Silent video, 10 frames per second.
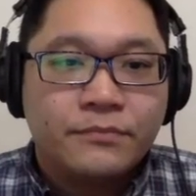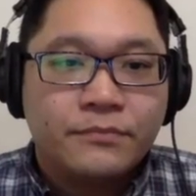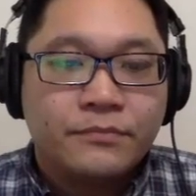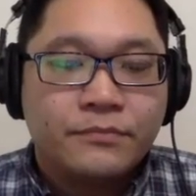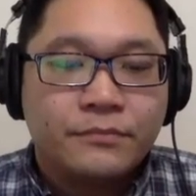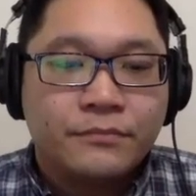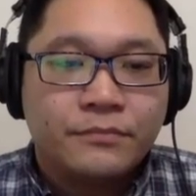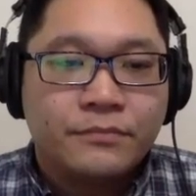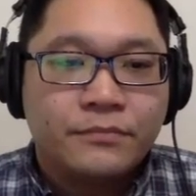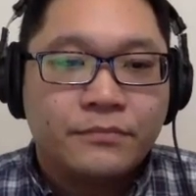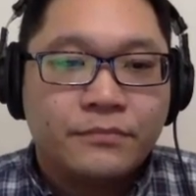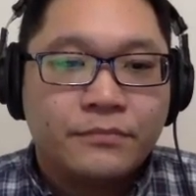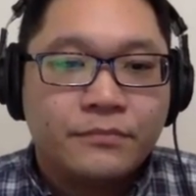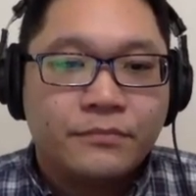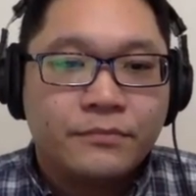
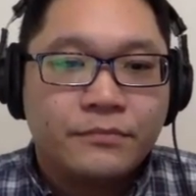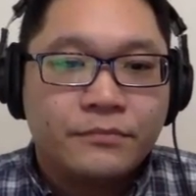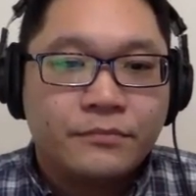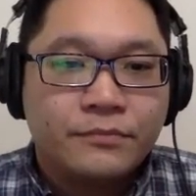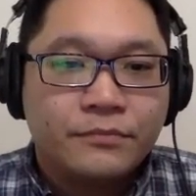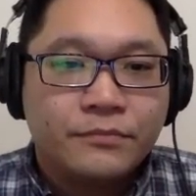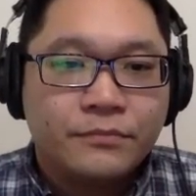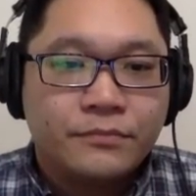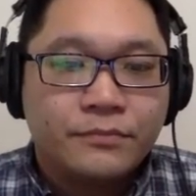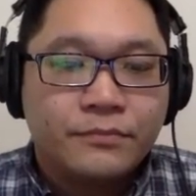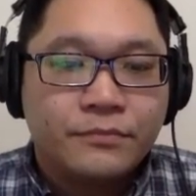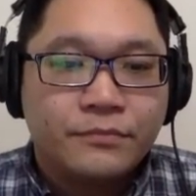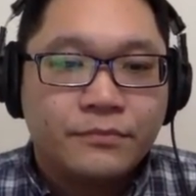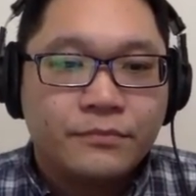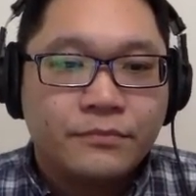
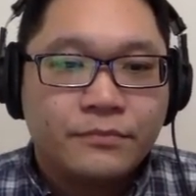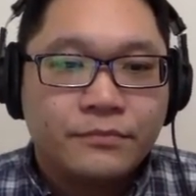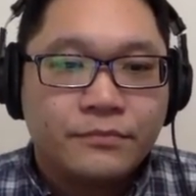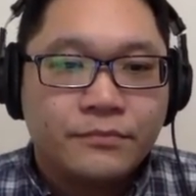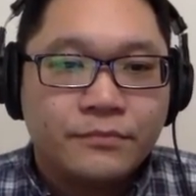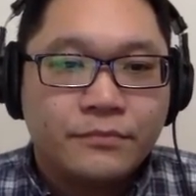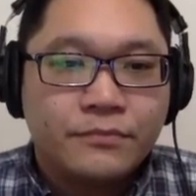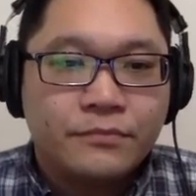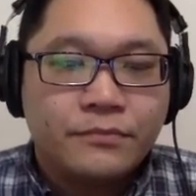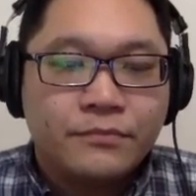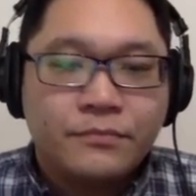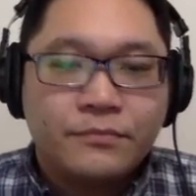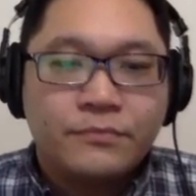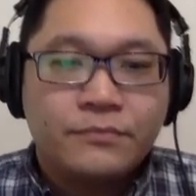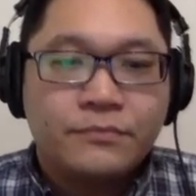
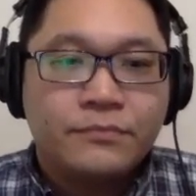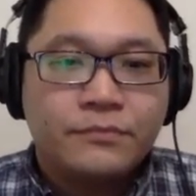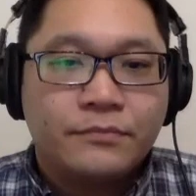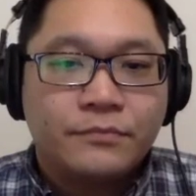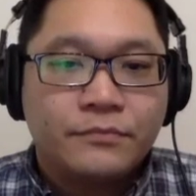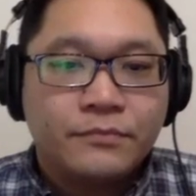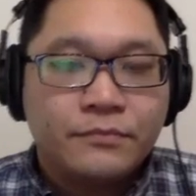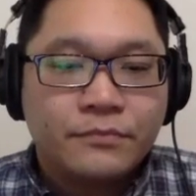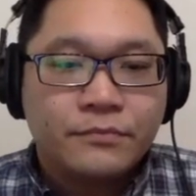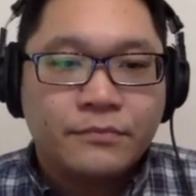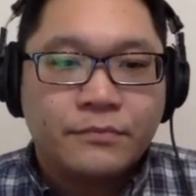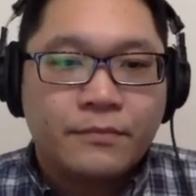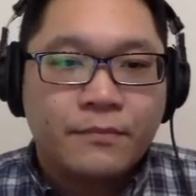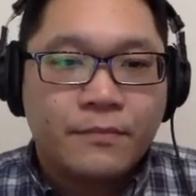No words are spoken by the person on screen.